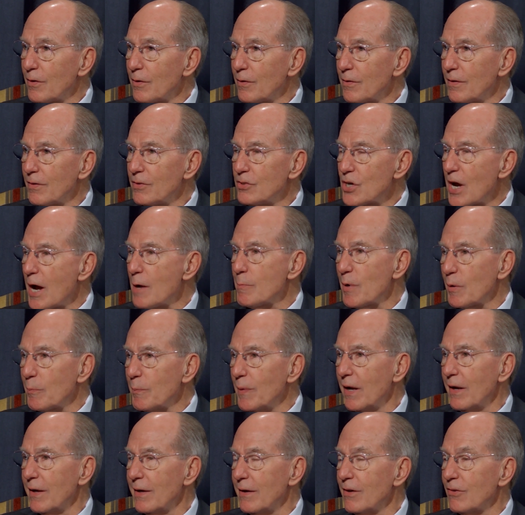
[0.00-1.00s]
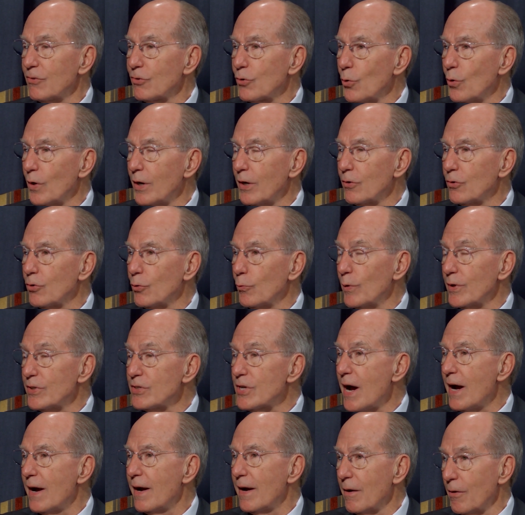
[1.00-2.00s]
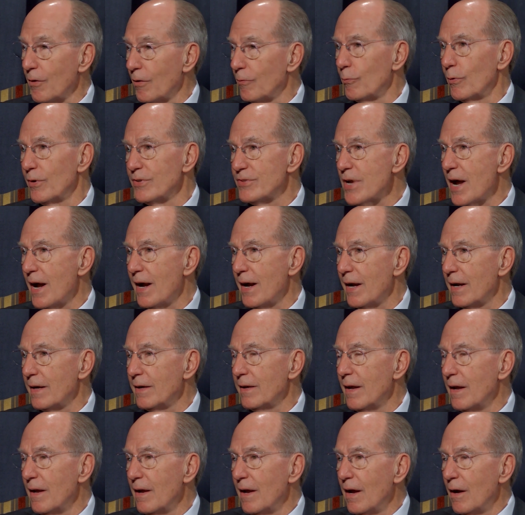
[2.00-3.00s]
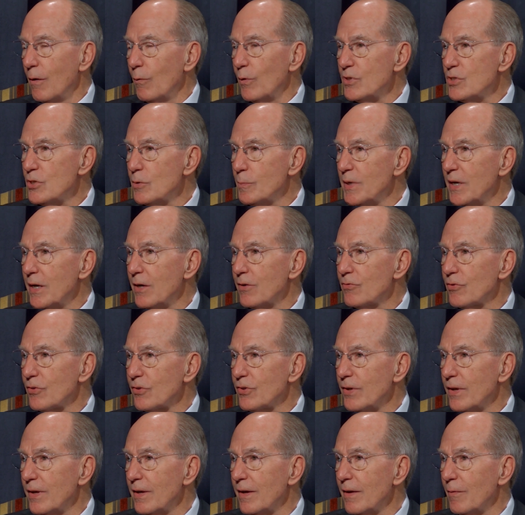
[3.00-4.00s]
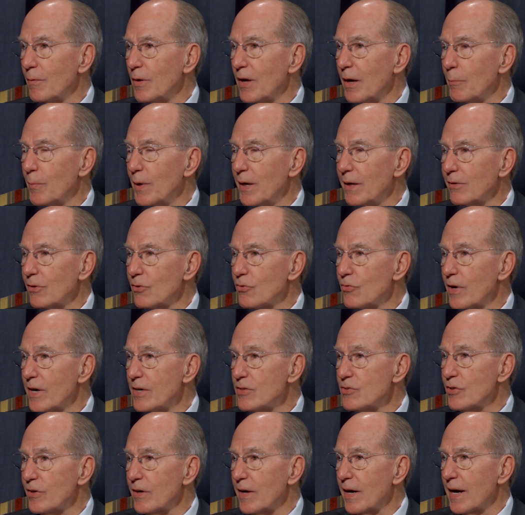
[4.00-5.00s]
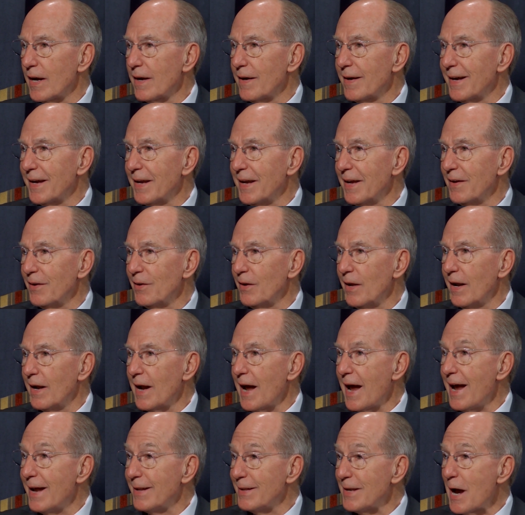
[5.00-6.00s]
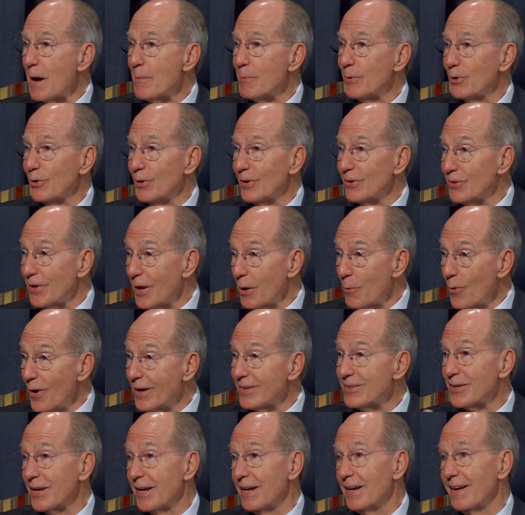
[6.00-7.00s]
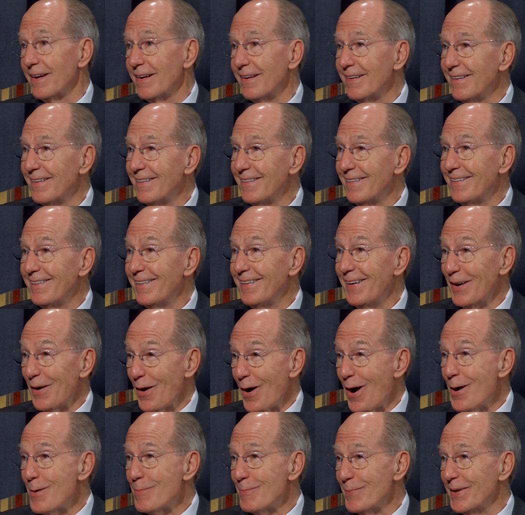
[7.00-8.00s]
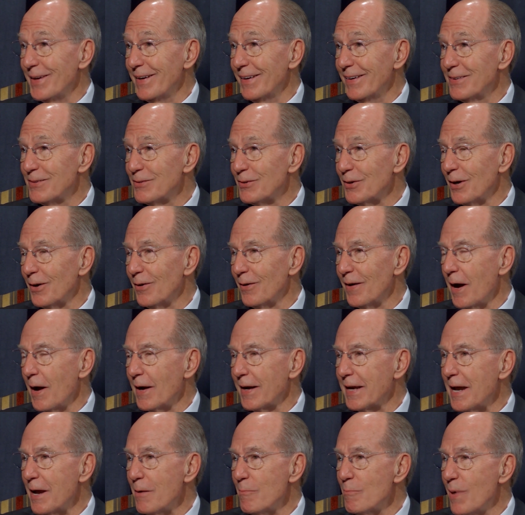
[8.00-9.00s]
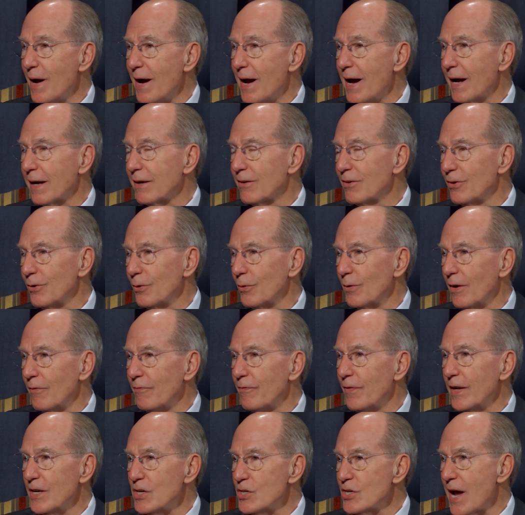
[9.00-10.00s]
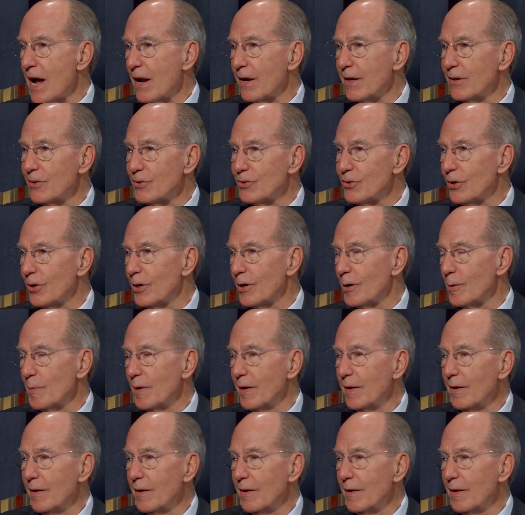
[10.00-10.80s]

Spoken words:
John McMillan is going to retire or resign. Would you be interested in being the treasurer again? And I had the opportunity to say, once again, in a heartbeat. So I came back to finish out his term.